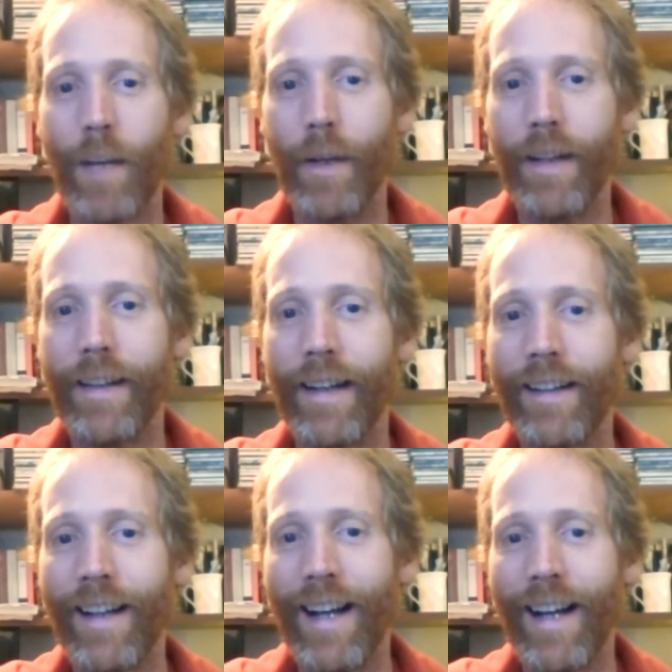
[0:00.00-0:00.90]
But
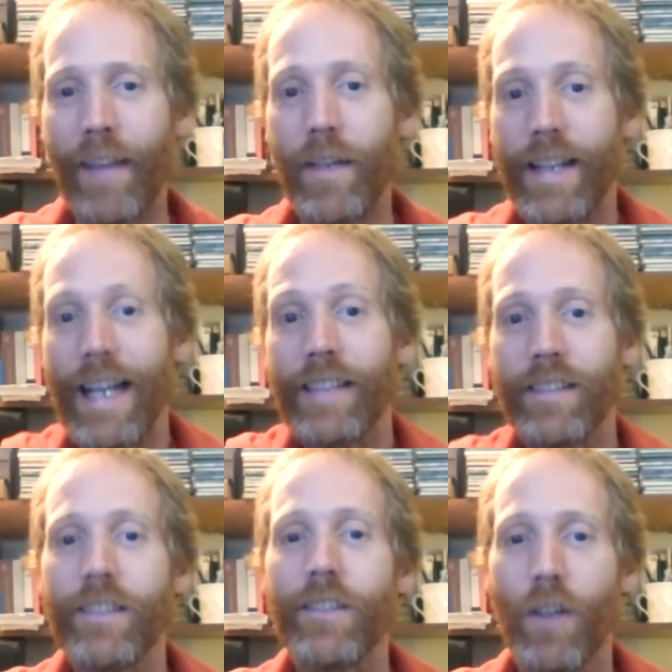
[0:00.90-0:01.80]
I think the
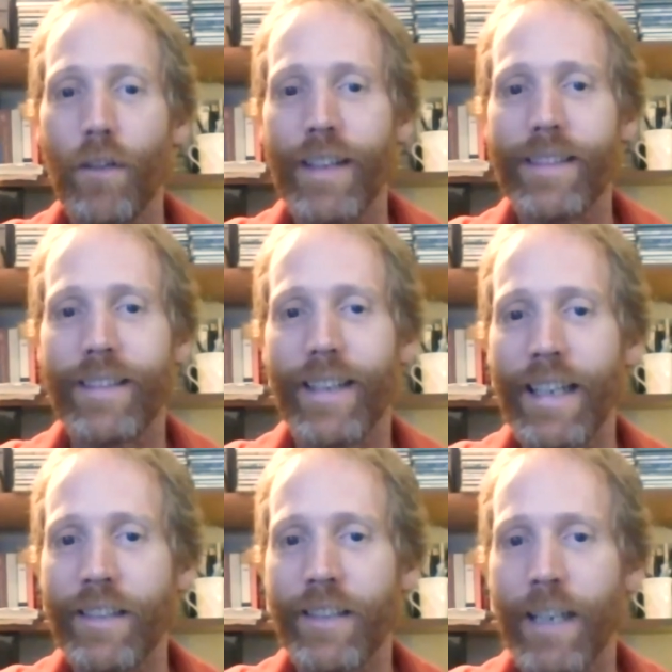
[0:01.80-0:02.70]
essence of it
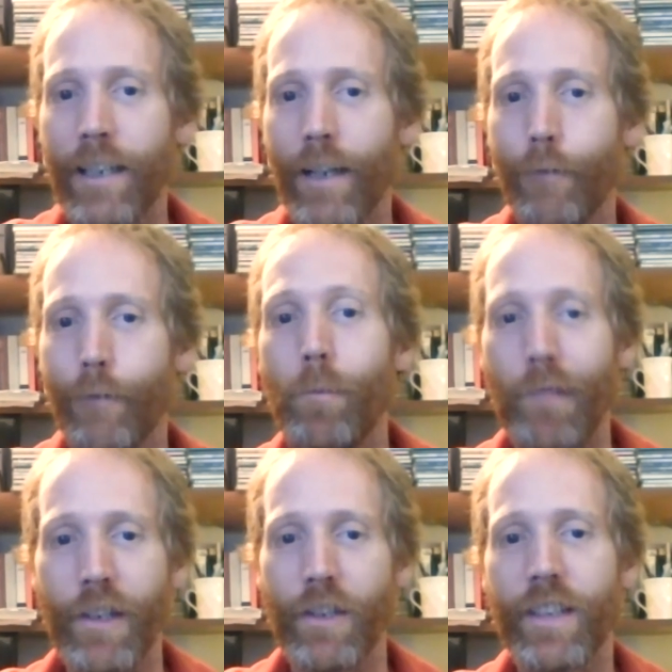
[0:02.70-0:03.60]
is a food
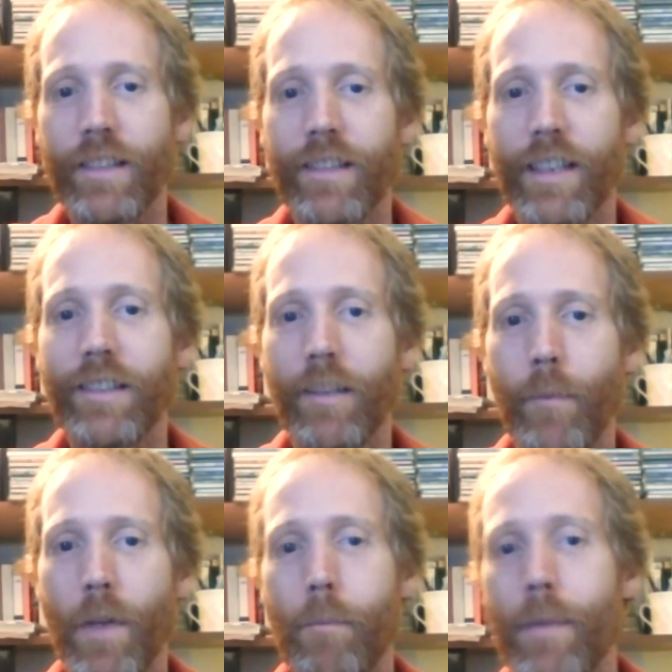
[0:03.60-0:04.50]
producing system
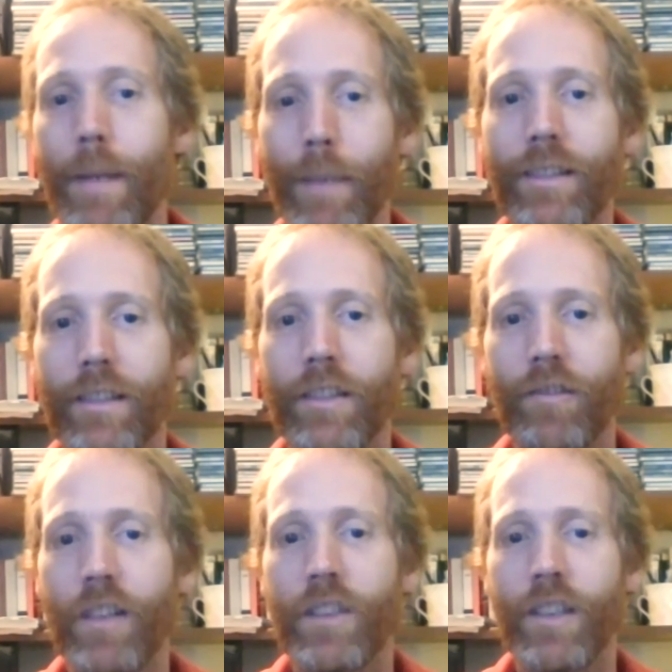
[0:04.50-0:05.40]
that mimics the
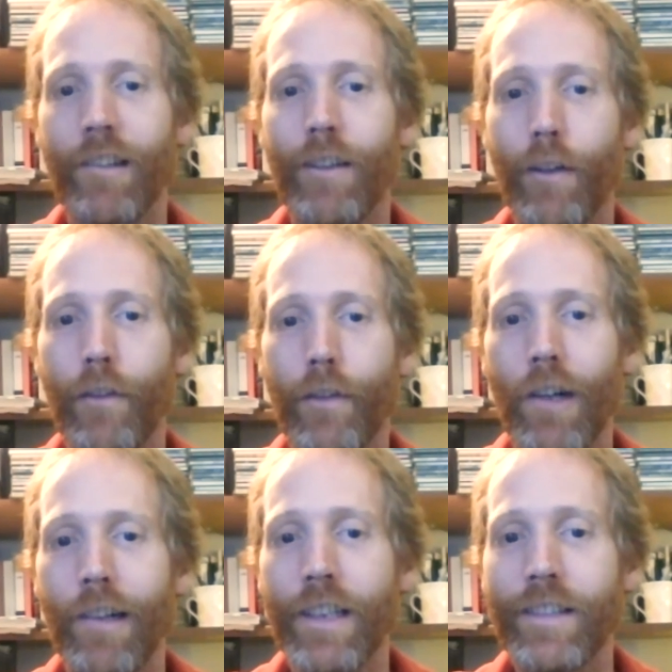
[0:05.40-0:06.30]
structure of a
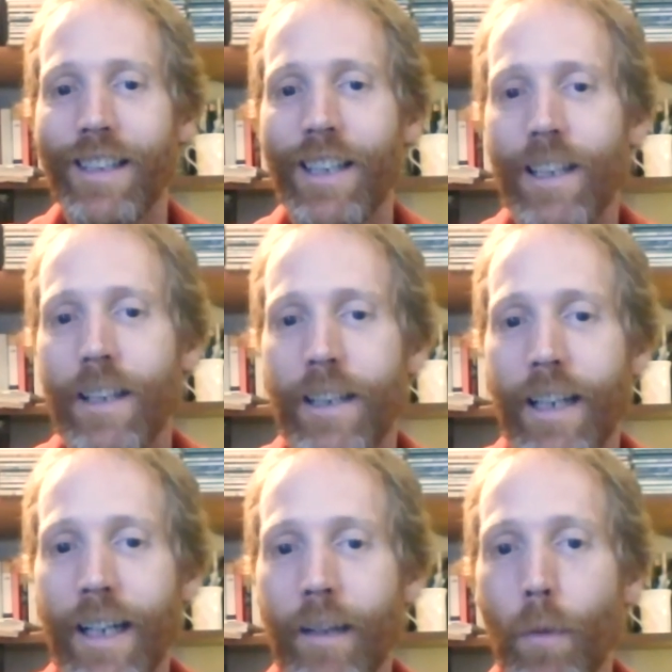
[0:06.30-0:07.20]
forest,
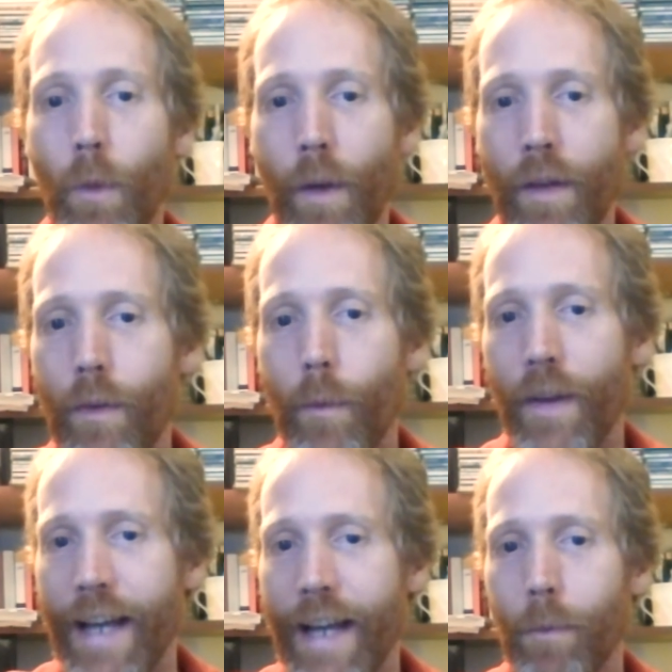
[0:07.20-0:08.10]
but
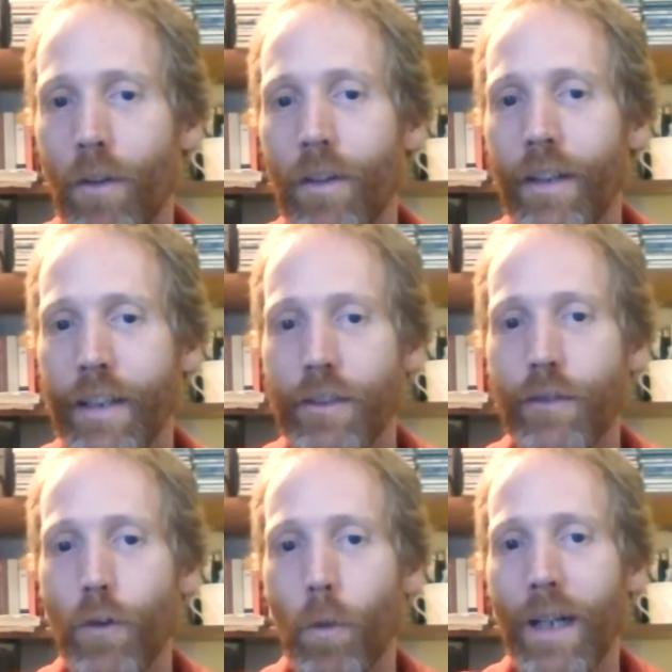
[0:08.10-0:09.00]
with edible and
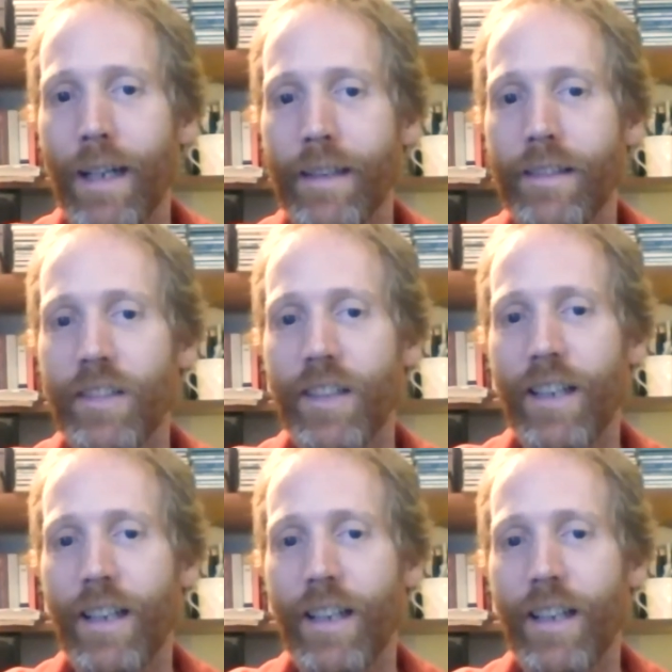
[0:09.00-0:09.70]
useful plants.